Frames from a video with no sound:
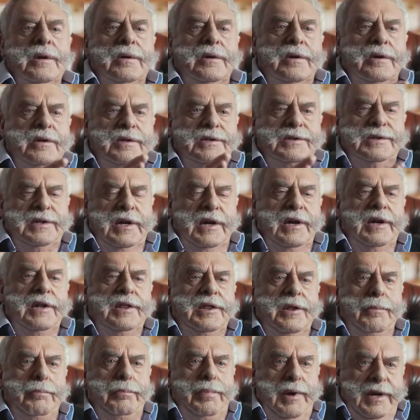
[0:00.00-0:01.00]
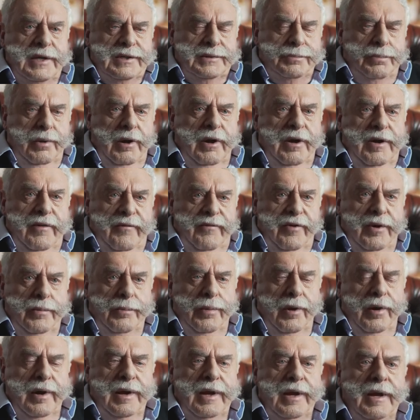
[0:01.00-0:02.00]
considered the best by
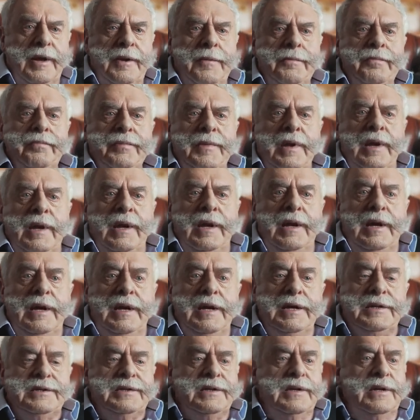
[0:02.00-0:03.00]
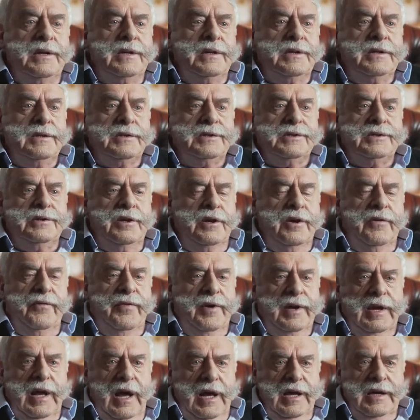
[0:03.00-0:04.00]
everybody. It's a
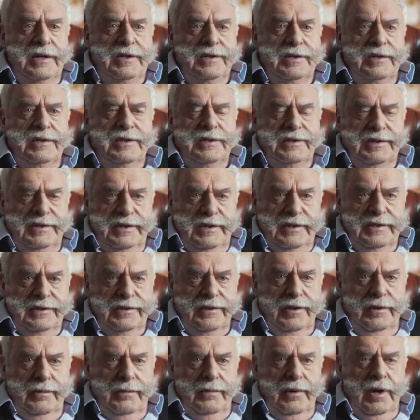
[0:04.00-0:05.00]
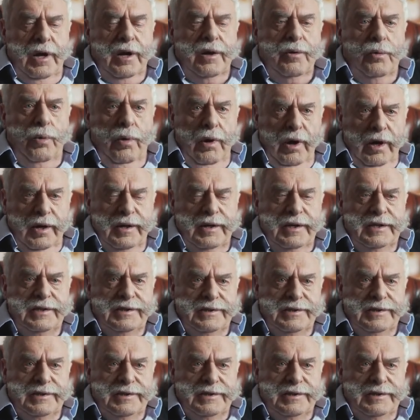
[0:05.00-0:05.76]
certification system, a quality